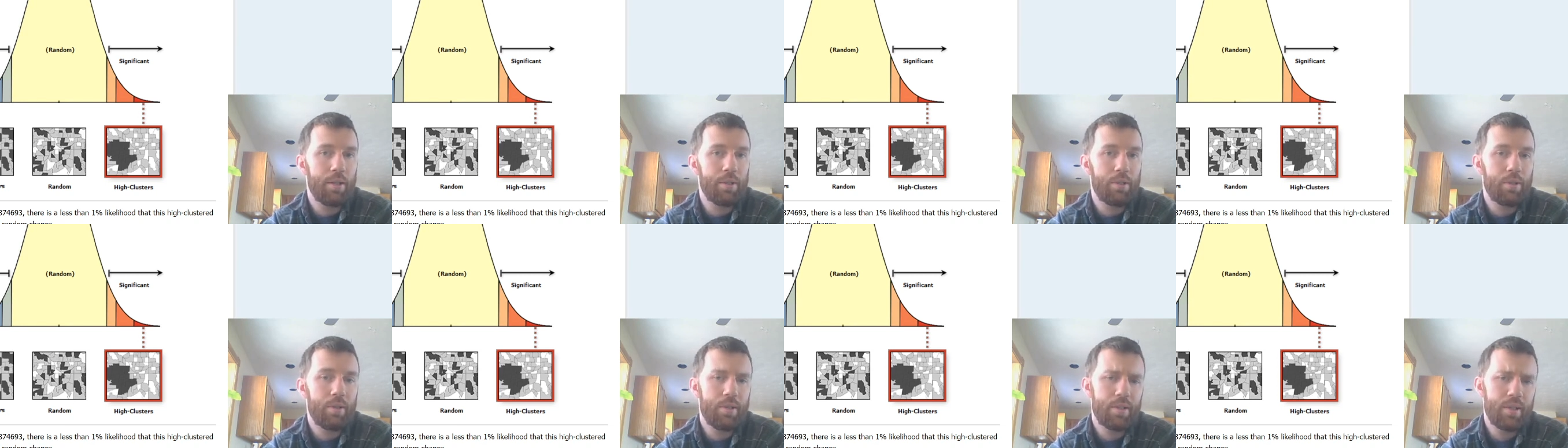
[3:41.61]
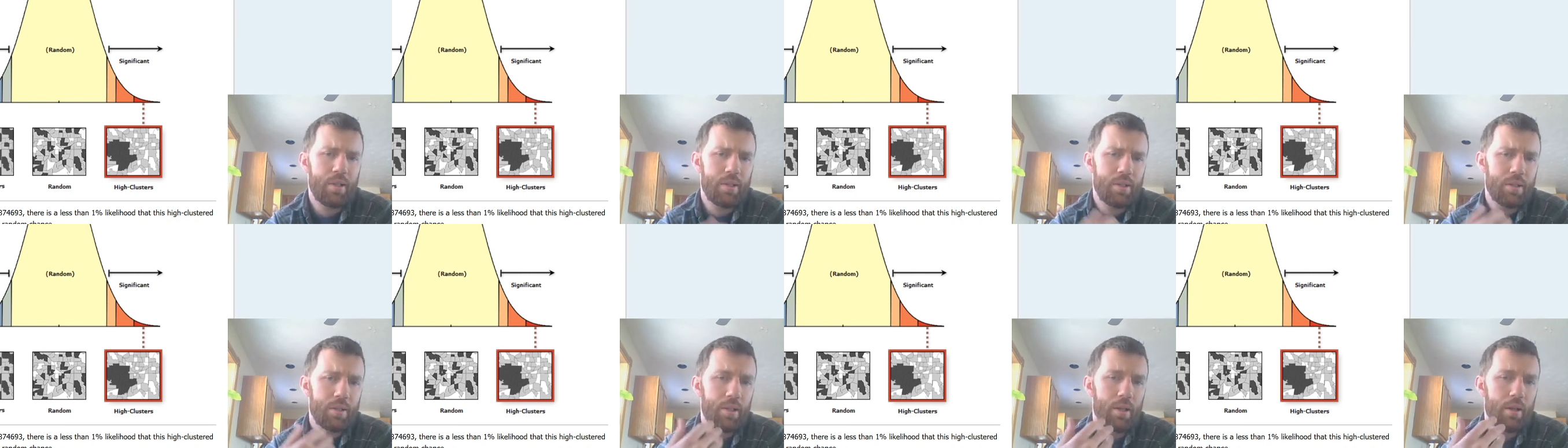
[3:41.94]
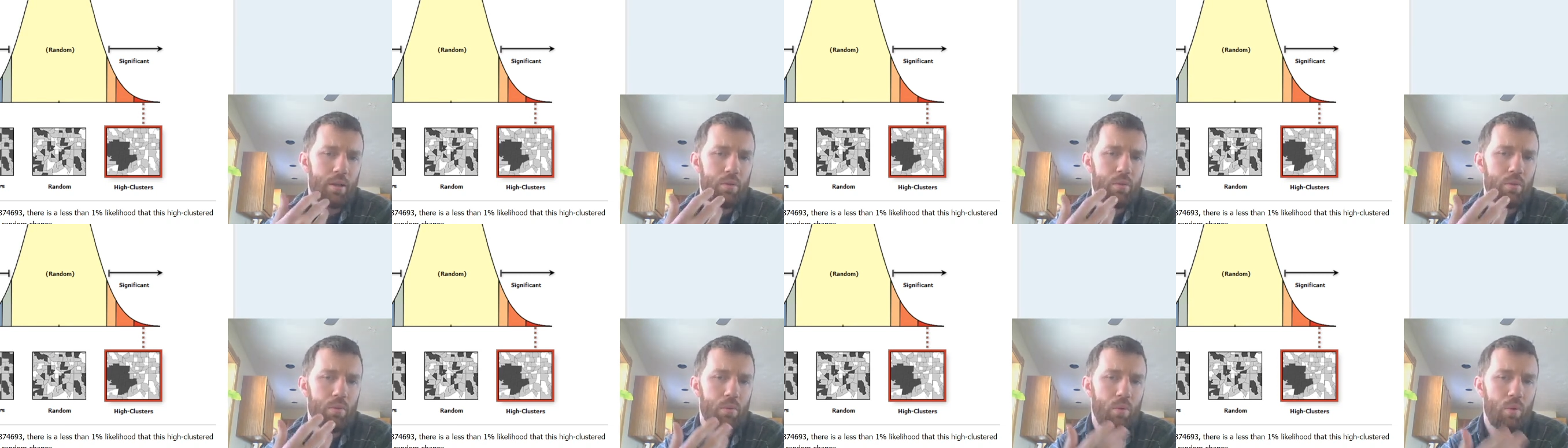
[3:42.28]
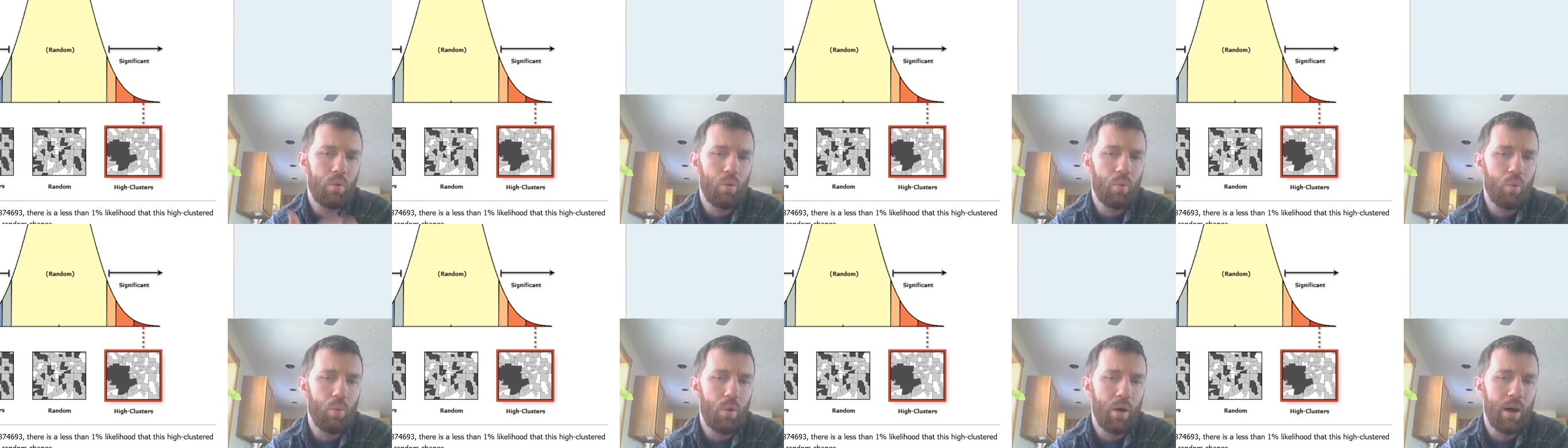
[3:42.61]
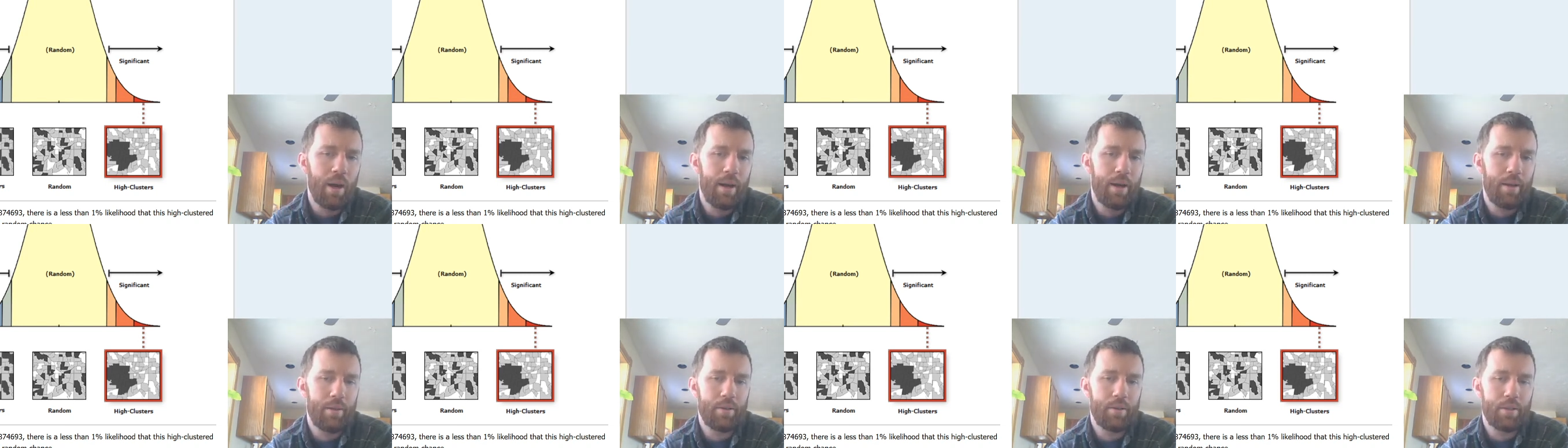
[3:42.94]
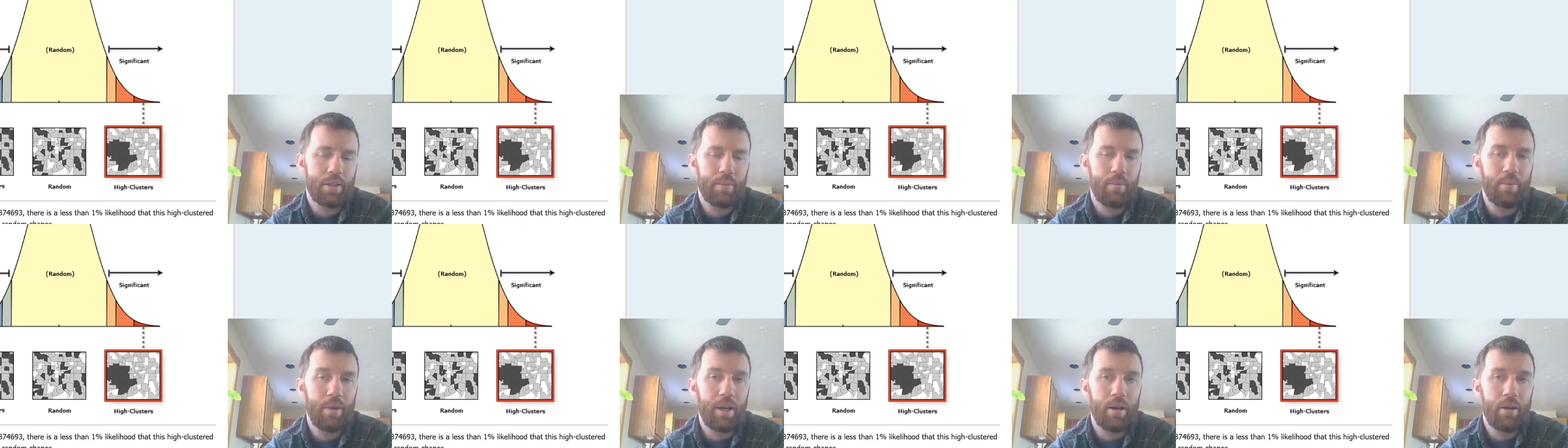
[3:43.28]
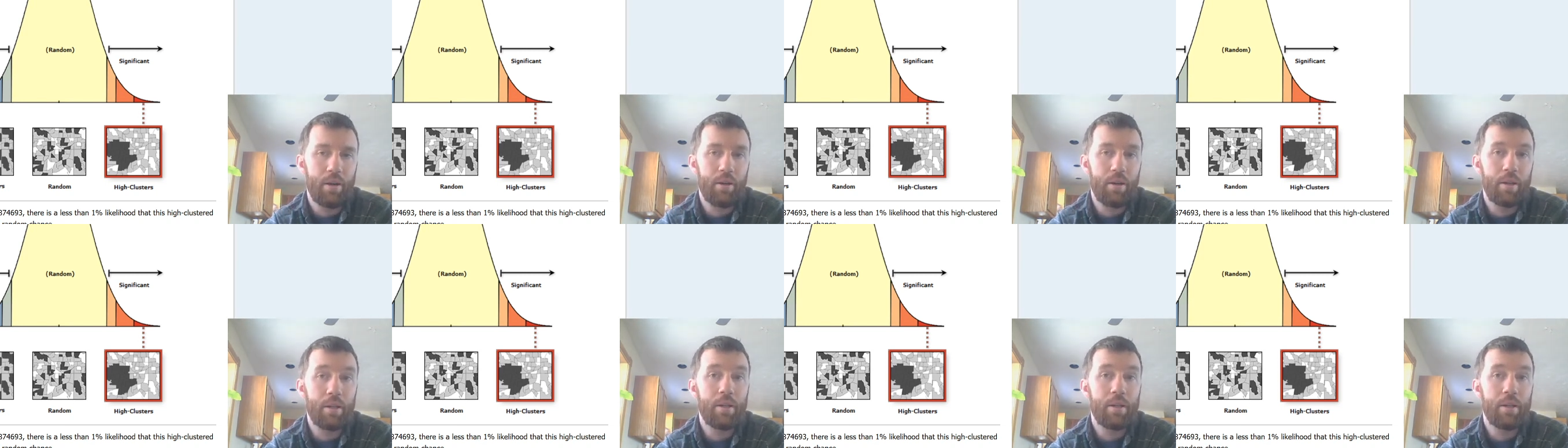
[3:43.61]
So this doesn't tell you why there's a pattern.